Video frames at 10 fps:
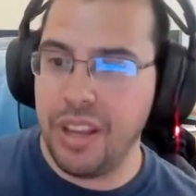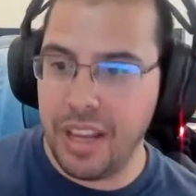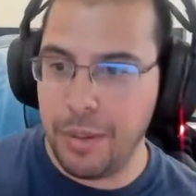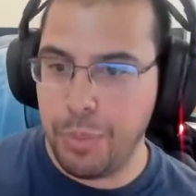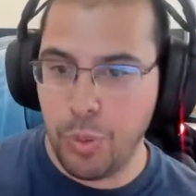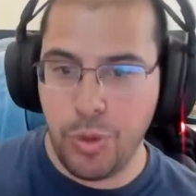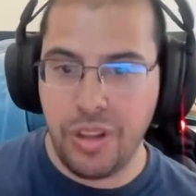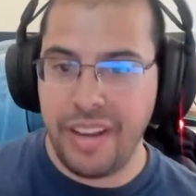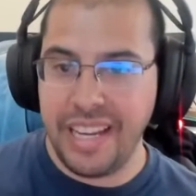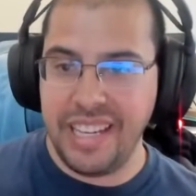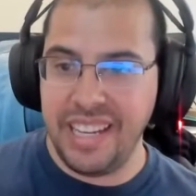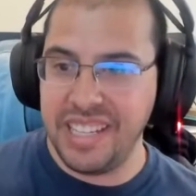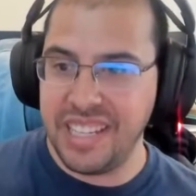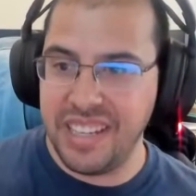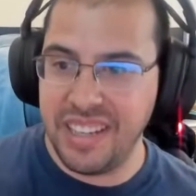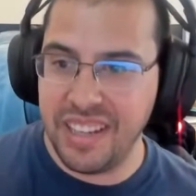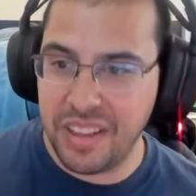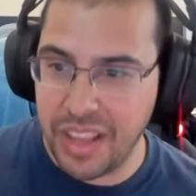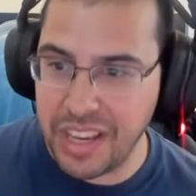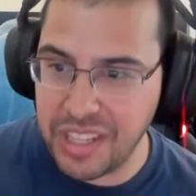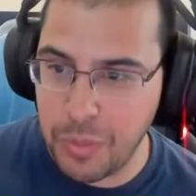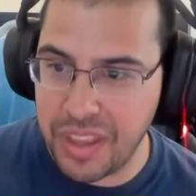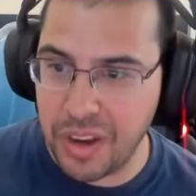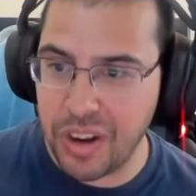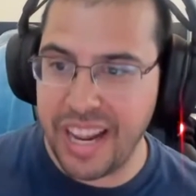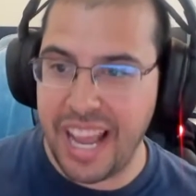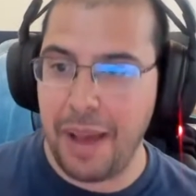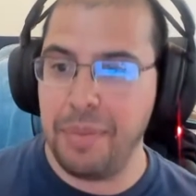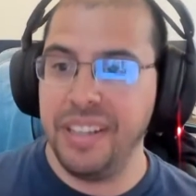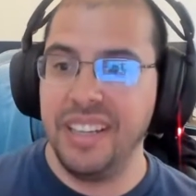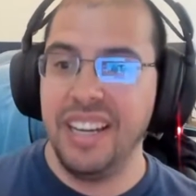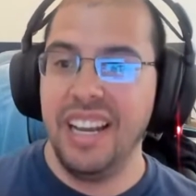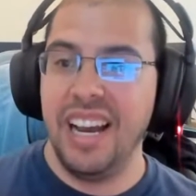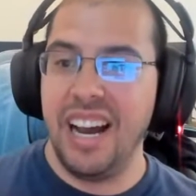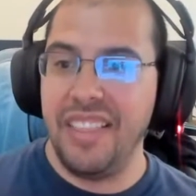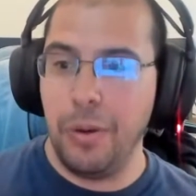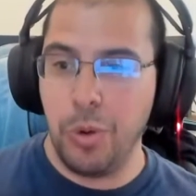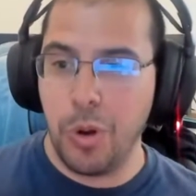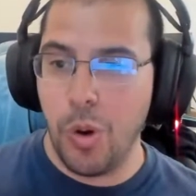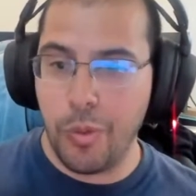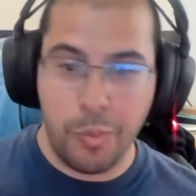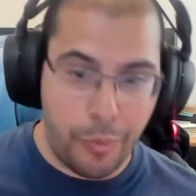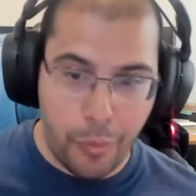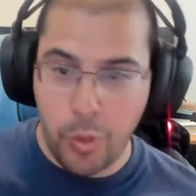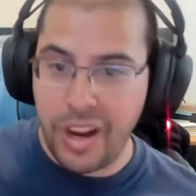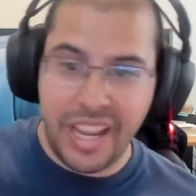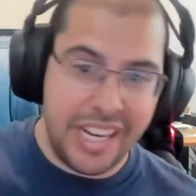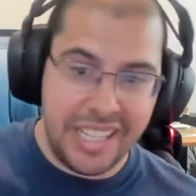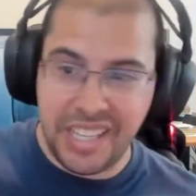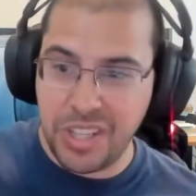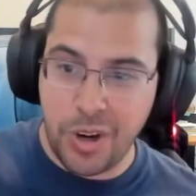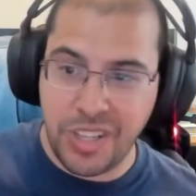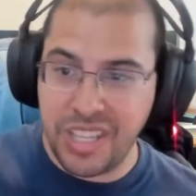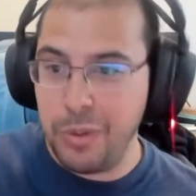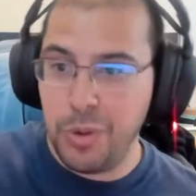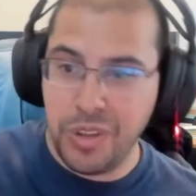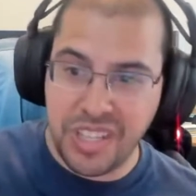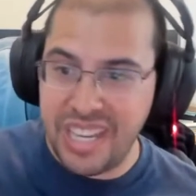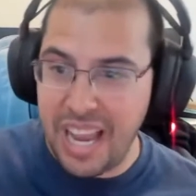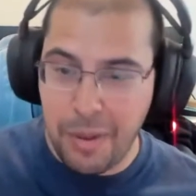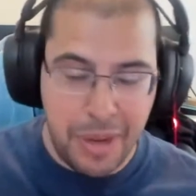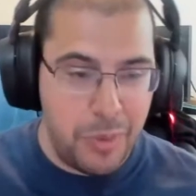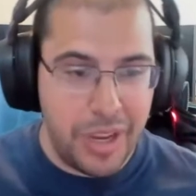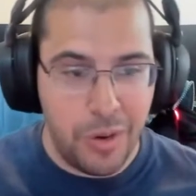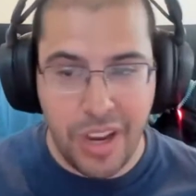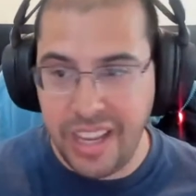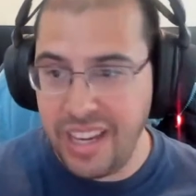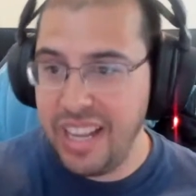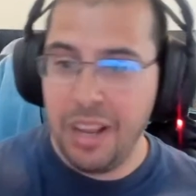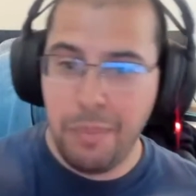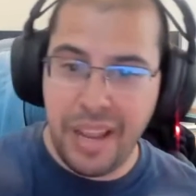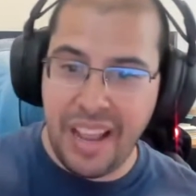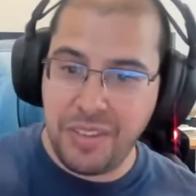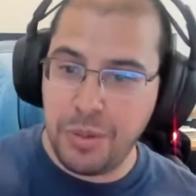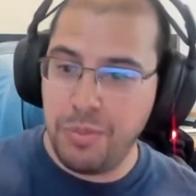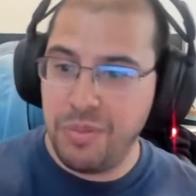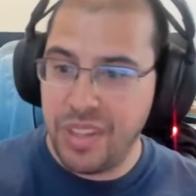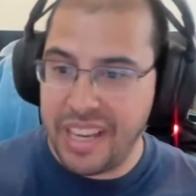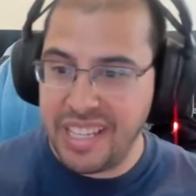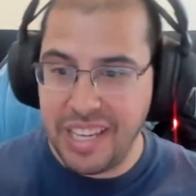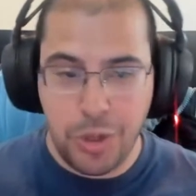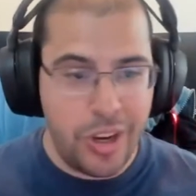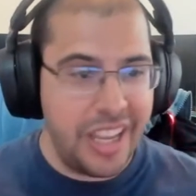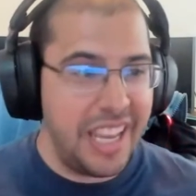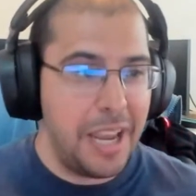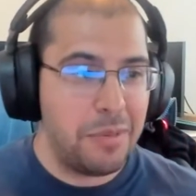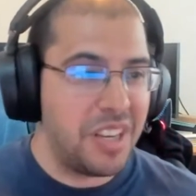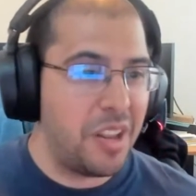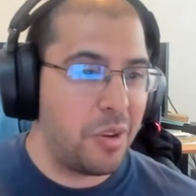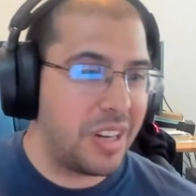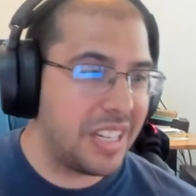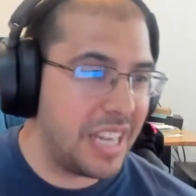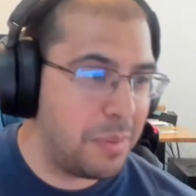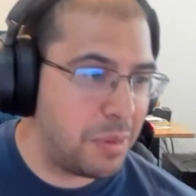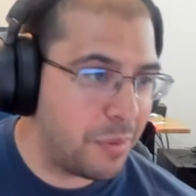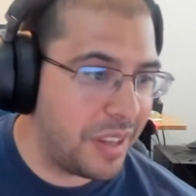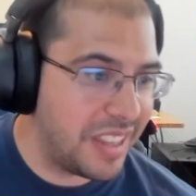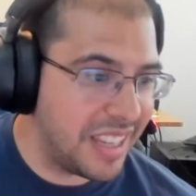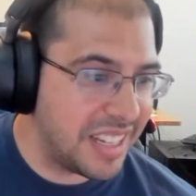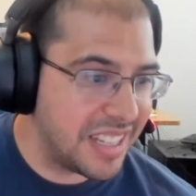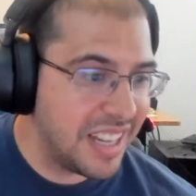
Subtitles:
a pool of ideas and things that we think are going to happen that we'll go over before AI Day starts, and then we'll see how many we get right. May have some, like I said, drinking games and other types of fun things.